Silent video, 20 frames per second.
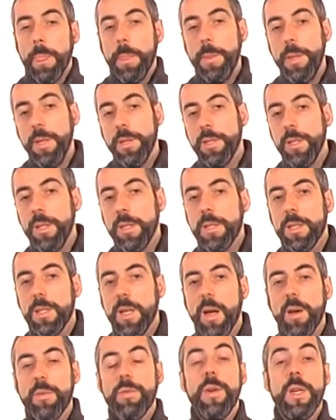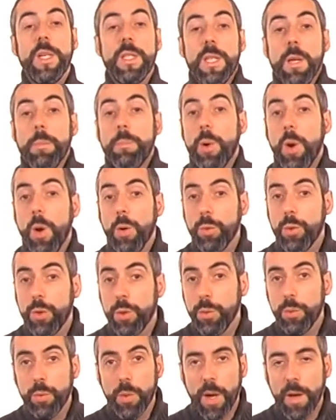This is a first approach
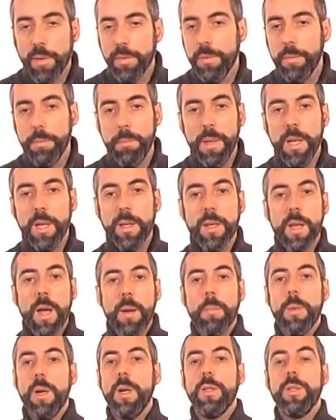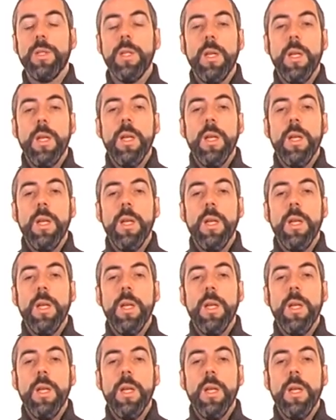to have big numbers